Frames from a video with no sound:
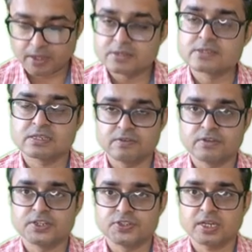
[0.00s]

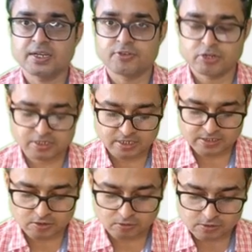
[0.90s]
Severe dehydration
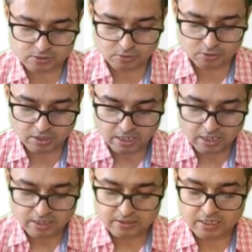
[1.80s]
is also
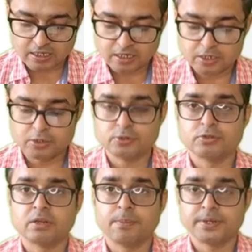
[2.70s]
there due to
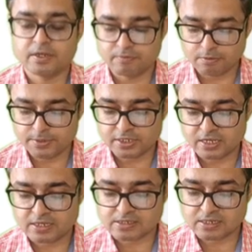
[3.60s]
repeated
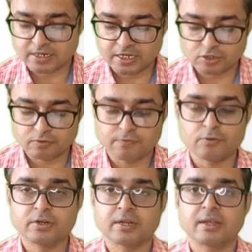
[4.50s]
vomitings leading to
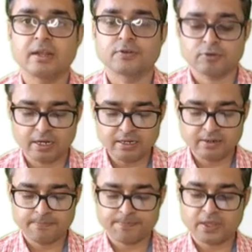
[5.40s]
fluid and electrolyte
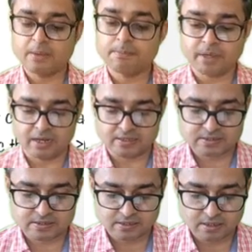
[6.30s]

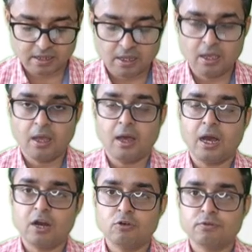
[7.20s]
imbalance.
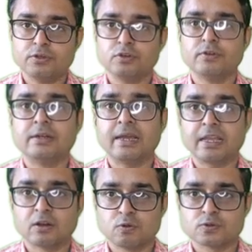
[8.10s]
How you will
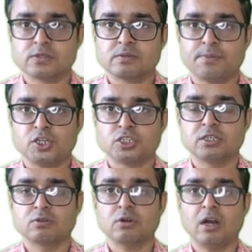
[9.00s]
diagnose this
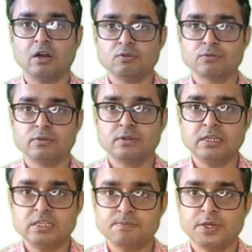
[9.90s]
patient, or how
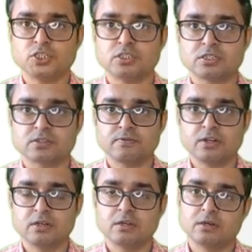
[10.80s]
these patients
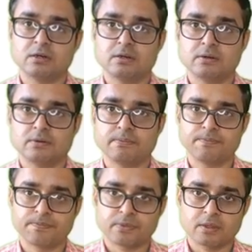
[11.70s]
will
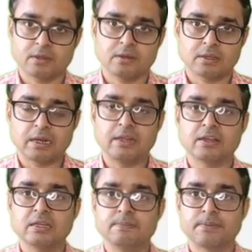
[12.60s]

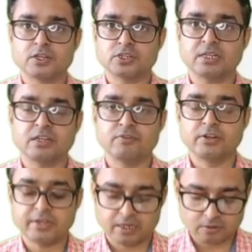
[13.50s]
clinically present and you
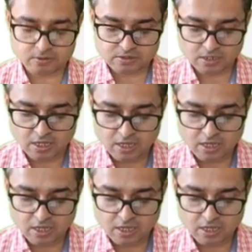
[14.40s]
will diagnose?